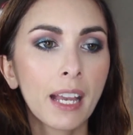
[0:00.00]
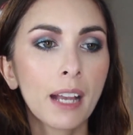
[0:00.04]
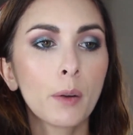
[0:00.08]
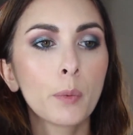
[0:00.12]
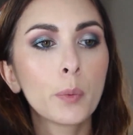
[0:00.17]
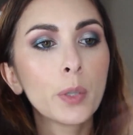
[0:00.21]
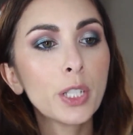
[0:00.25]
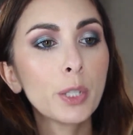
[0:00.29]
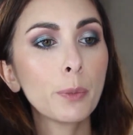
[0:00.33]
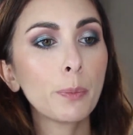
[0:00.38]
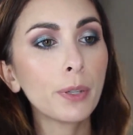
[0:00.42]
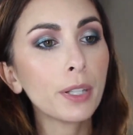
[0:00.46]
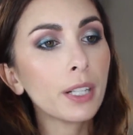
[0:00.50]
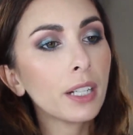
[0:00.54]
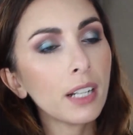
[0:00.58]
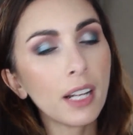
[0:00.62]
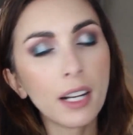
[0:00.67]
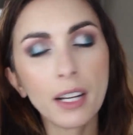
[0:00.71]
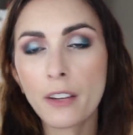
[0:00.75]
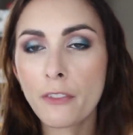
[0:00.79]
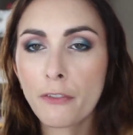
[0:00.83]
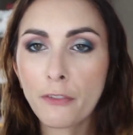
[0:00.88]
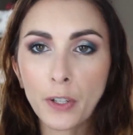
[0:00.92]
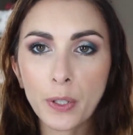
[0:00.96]
When you put it
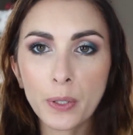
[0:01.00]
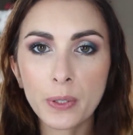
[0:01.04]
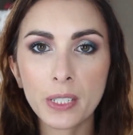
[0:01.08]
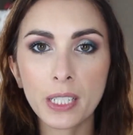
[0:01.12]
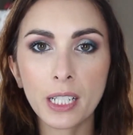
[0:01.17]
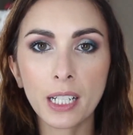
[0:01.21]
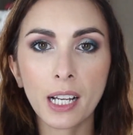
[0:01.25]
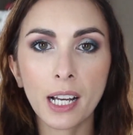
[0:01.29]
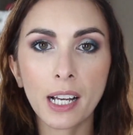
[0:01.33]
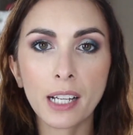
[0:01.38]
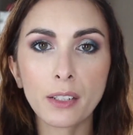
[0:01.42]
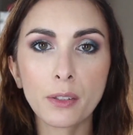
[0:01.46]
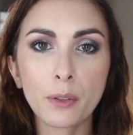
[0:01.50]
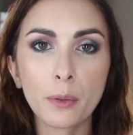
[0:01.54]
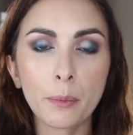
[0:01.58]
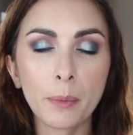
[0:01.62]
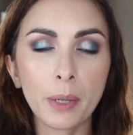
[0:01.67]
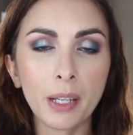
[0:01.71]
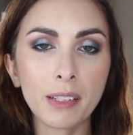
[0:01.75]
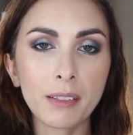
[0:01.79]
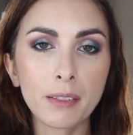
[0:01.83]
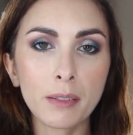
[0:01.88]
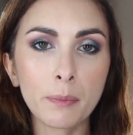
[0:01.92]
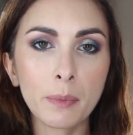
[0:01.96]
on at first, it kind of
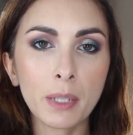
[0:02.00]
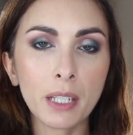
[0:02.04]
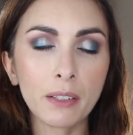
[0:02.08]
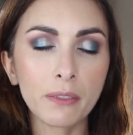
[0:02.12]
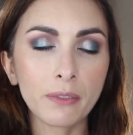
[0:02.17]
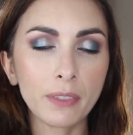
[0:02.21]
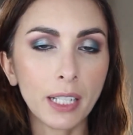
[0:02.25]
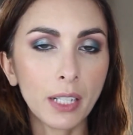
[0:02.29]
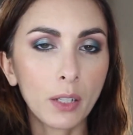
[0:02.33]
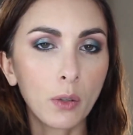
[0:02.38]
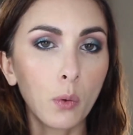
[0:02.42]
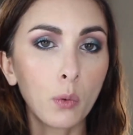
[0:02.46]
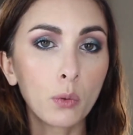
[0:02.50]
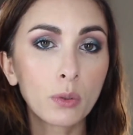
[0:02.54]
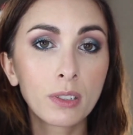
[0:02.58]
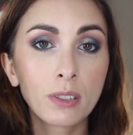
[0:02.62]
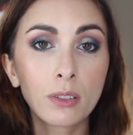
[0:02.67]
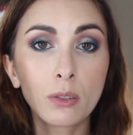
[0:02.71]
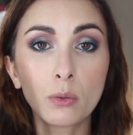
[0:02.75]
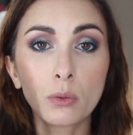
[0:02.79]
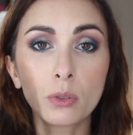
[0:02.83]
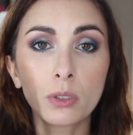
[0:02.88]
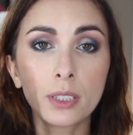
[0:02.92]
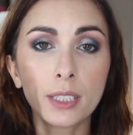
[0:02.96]
reminds me of like old
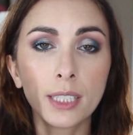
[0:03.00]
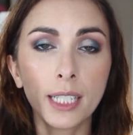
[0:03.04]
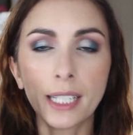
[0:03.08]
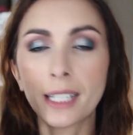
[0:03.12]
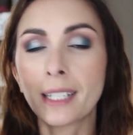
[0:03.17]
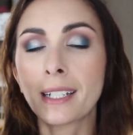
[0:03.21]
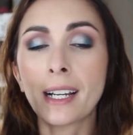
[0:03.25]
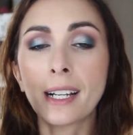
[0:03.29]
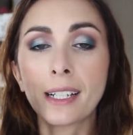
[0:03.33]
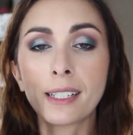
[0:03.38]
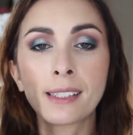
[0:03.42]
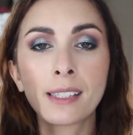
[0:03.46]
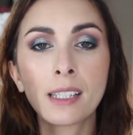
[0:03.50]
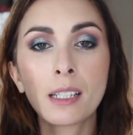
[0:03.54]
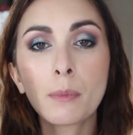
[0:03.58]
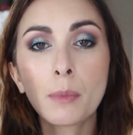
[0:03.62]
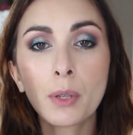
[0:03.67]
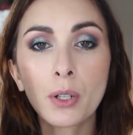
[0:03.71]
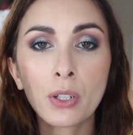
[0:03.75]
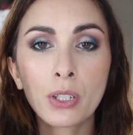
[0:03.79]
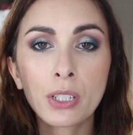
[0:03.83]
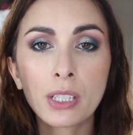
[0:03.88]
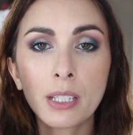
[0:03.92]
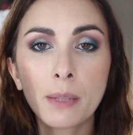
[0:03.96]
school like
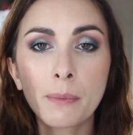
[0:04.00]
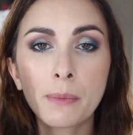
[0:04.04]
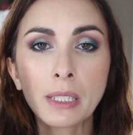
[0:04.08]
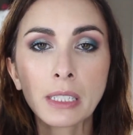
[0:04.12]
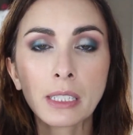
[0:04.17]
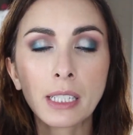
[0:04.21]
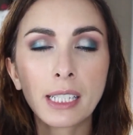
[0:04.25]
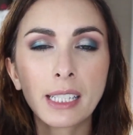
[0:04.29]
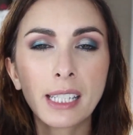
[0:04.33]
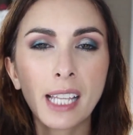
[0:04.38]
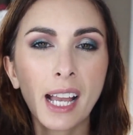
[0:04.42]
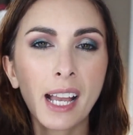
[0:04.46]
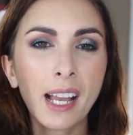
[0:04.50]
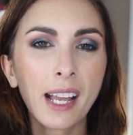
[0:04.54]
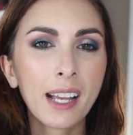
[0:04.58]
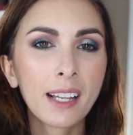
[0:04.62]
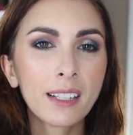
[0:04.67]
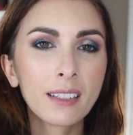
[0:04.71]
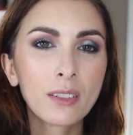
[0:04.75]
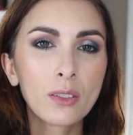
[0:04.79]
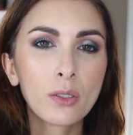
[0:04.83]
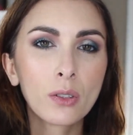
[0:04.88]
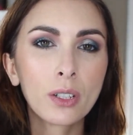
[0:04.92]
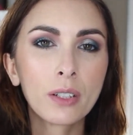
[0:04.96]
Noxzema or something like that. It
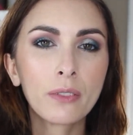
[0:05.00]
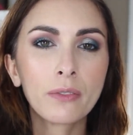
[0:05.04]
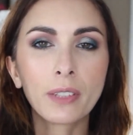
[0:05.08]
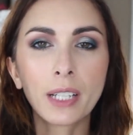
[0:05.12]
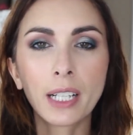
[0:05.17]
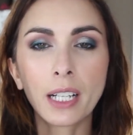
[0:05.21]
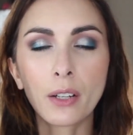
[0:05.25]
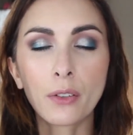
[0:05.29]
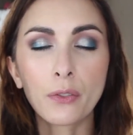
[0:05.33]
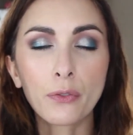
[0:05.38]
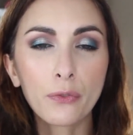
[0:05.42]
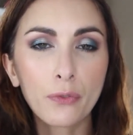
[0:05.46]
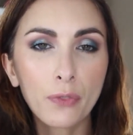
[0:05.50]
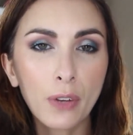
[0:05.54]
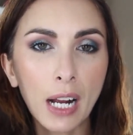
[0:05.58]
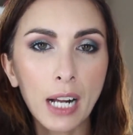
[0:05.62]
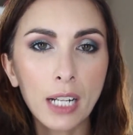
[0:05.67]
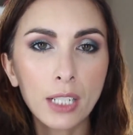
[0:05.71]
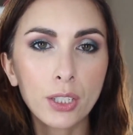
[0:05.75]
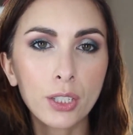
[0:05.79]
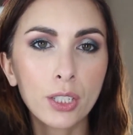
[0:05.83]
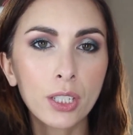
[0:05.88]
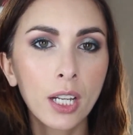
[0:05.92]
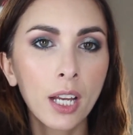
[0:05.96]
has sort of like a
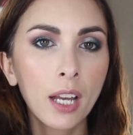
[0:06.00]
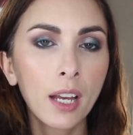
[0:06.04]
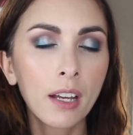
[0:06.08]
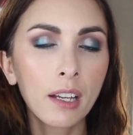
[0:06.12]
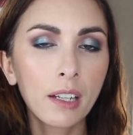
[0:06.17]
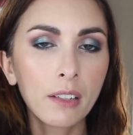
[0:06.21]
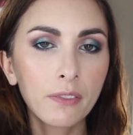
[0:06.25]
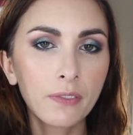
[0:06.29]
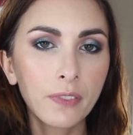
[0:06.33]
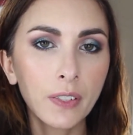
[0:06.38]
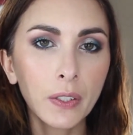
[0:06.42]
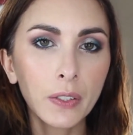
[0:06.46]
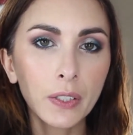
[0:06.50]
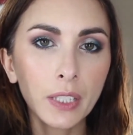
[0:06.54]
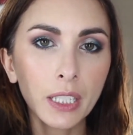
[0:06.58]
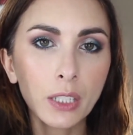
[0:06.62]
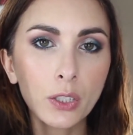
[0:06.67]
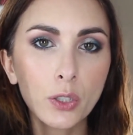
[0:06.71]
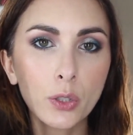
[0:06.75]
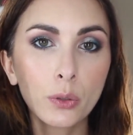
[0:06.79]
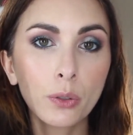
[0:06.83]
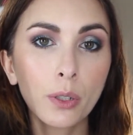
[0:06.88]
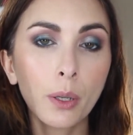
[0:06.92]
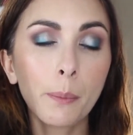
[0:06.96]
fresh,
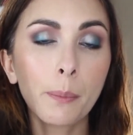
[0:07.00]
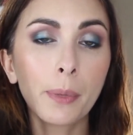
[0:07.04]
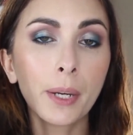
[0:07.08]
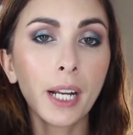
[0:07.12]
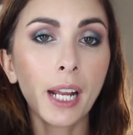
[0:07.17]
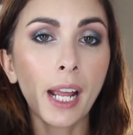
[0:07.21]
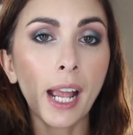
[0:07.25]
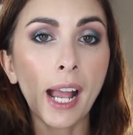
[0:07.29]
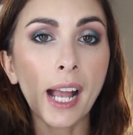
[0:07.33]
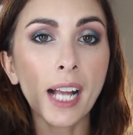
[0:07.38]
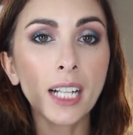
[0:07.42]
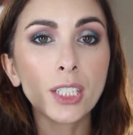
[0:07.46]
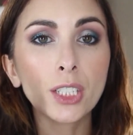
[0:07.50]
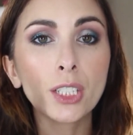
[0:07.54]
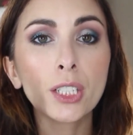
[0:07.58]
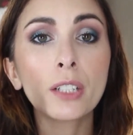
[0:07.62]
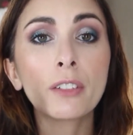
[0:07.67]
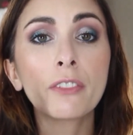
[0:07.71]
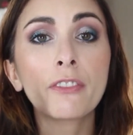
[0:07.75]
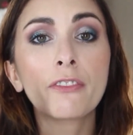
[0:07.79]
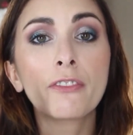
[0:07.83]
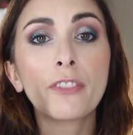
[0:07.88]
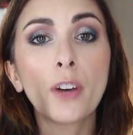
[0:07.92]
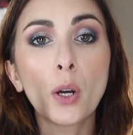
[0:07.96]
feeling to it, but it
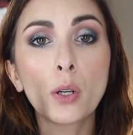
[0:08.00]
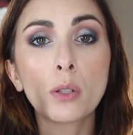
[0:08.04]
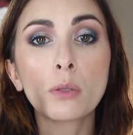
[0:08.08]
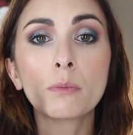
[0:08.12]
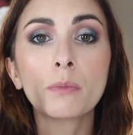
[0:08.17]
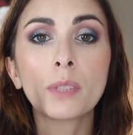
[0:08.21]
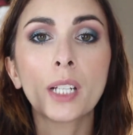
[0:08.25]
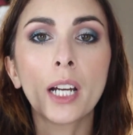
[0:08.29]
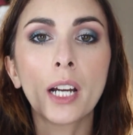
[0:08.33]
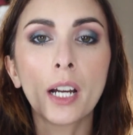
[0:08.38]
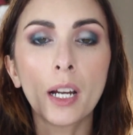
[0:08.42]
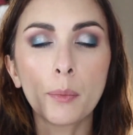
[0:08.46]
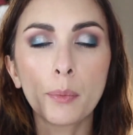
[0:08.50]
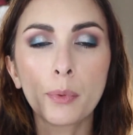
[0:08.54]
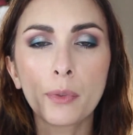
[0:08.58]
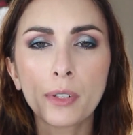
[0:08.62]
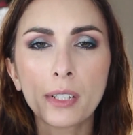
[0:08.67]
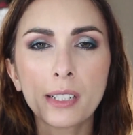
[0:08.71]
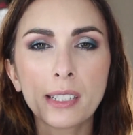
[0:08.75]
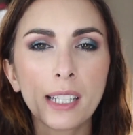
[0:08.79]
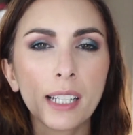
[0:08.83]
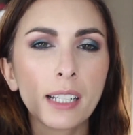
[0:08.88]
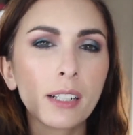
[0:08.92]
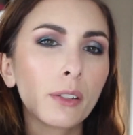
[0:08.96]
actually foamed up,
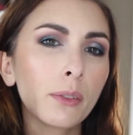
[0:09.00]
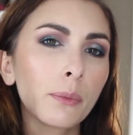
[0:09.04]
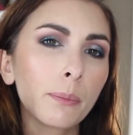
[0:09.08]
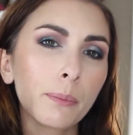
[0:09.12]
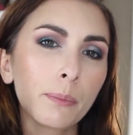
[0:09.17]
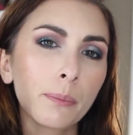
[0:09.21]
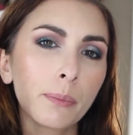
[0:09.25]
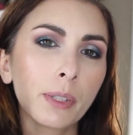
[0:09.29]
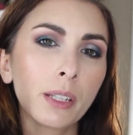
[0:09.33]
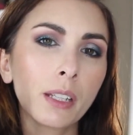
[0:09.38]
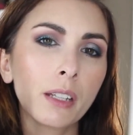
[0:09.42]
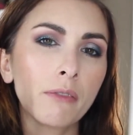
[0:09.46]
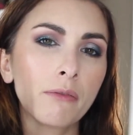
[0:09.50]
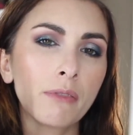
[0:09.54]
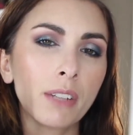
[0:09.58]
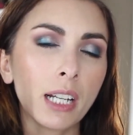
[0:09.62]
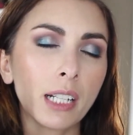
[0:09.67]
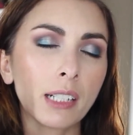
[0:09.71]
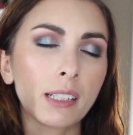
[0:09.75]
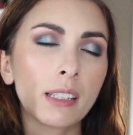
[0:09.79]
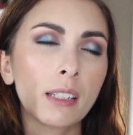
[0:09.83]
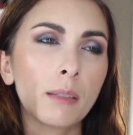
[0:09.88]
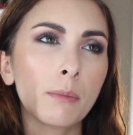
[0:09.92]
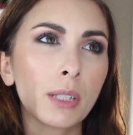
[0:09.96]
whereas I don't believe
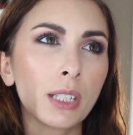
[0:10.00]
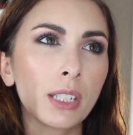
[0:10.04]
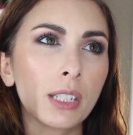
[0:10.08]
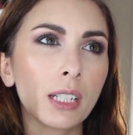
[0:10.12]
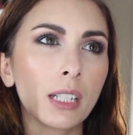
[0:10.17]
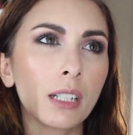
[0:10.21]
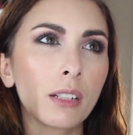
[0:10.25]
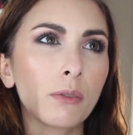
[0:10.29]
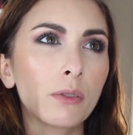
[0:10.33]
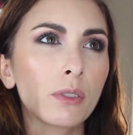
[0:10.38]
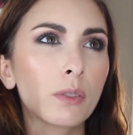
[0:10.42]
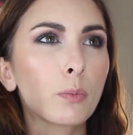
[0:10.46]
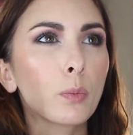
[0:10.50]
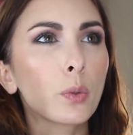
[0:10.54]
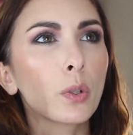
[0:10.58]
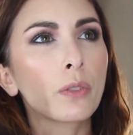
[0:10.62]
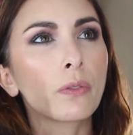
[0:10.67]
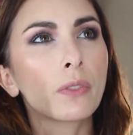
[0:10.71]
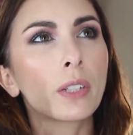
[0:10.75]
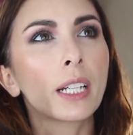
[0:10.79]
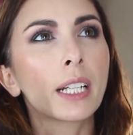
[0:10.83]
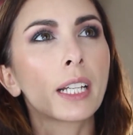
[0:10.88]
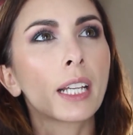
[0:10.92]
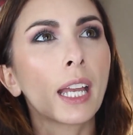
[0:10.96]
Noxzema did. It was more
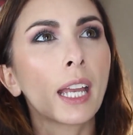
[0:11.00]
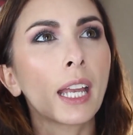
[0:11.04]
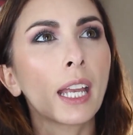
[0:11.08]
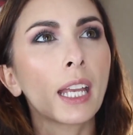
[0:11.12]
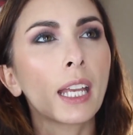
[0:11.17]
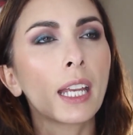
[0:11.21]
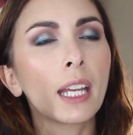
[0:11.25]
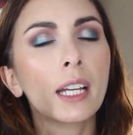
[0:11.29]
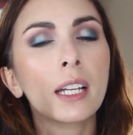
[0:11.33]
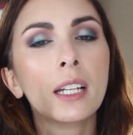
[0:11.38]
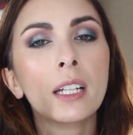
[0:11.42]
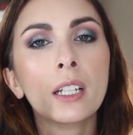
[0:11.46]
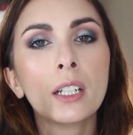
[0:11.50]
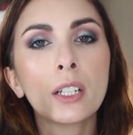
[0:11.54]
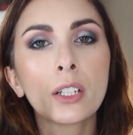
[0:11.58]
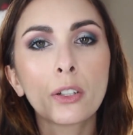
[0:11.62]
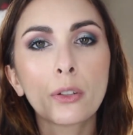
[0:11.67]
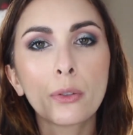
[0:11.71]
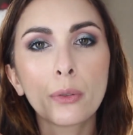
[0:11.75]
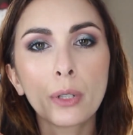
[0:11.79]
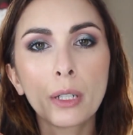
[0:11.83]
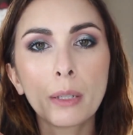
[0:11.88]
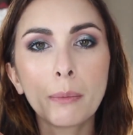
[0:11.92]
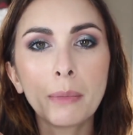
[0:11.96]
of like a
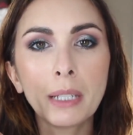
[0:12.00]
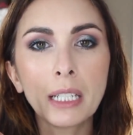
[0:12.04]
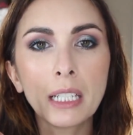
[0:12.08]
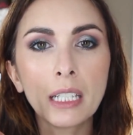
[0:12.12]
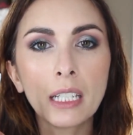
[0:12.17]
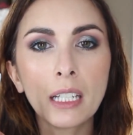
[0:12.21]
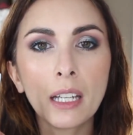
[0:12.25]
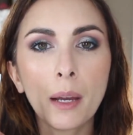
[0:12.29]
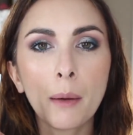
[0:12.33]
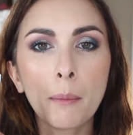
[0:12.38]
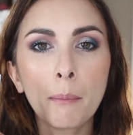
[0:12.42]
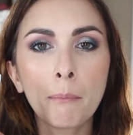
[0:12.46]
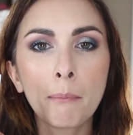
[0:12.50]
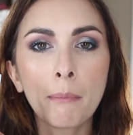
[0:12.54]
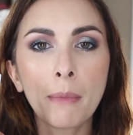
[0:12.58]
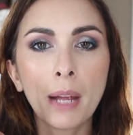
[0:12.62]
creamy